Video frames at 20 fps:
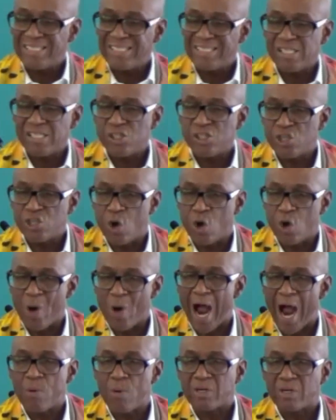show our
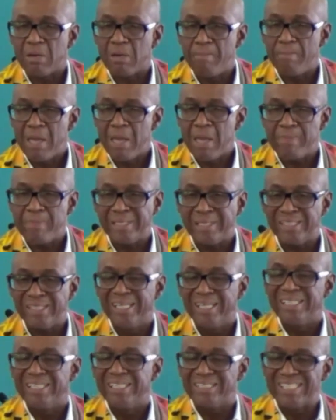commitment
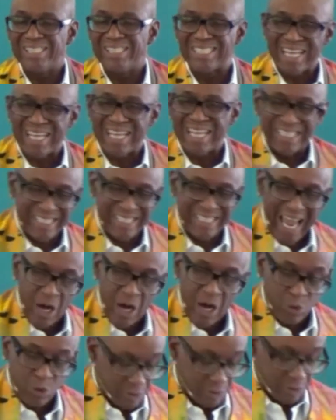to set
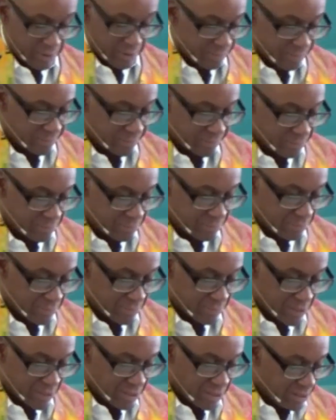down
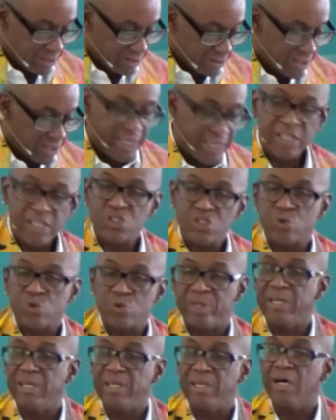the history
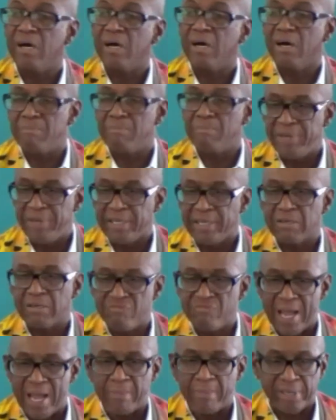of being a
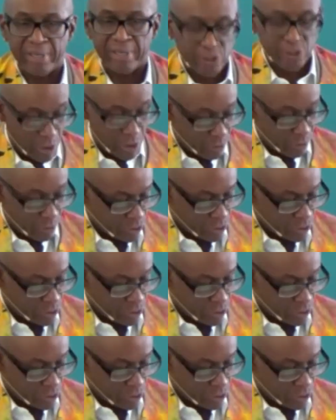family church.